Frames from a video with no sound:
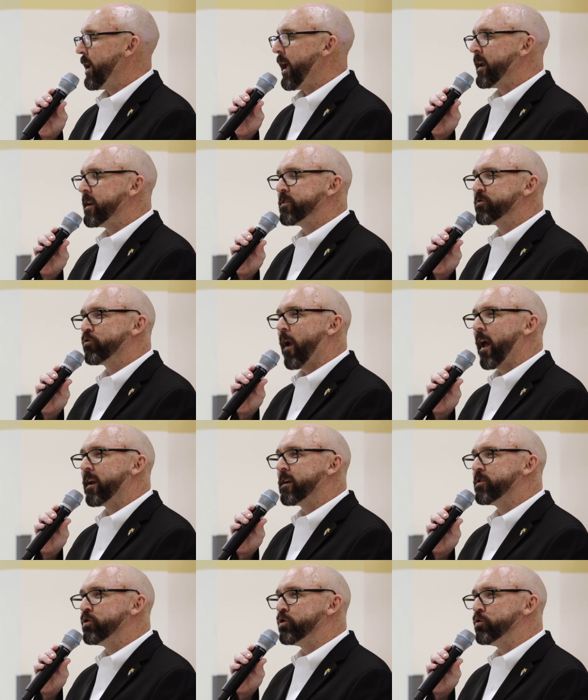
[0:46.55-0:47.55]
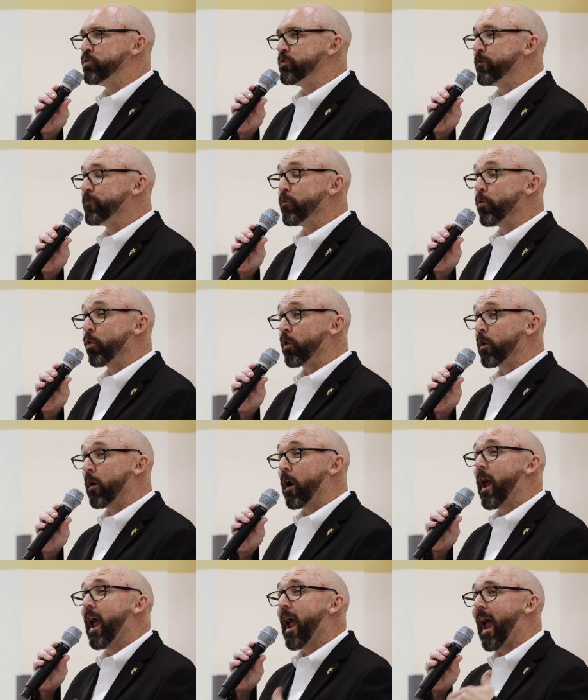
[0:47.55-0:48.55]
And it's gratitude for
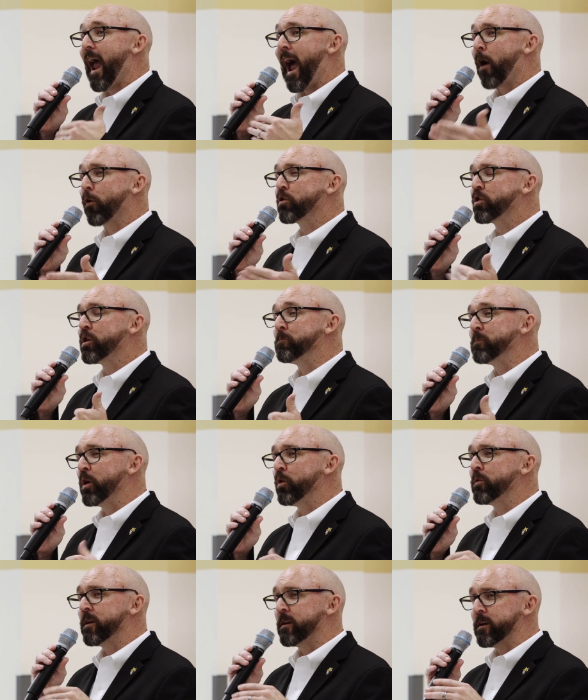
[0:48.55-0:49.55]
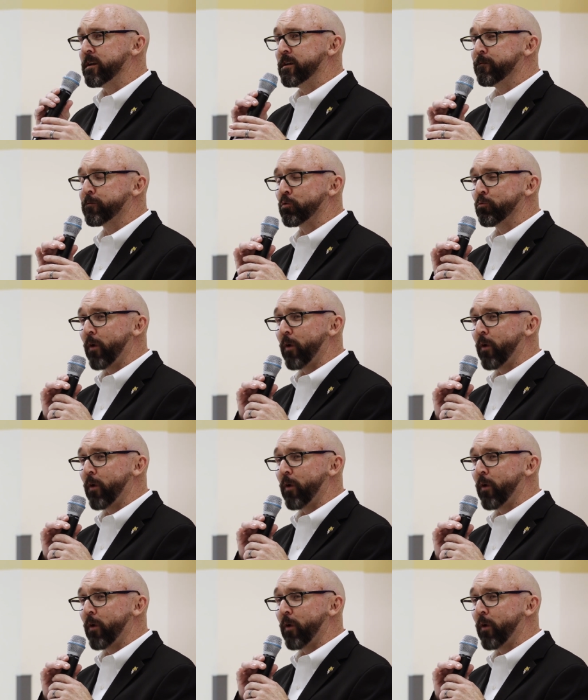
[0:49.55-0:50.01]
our community for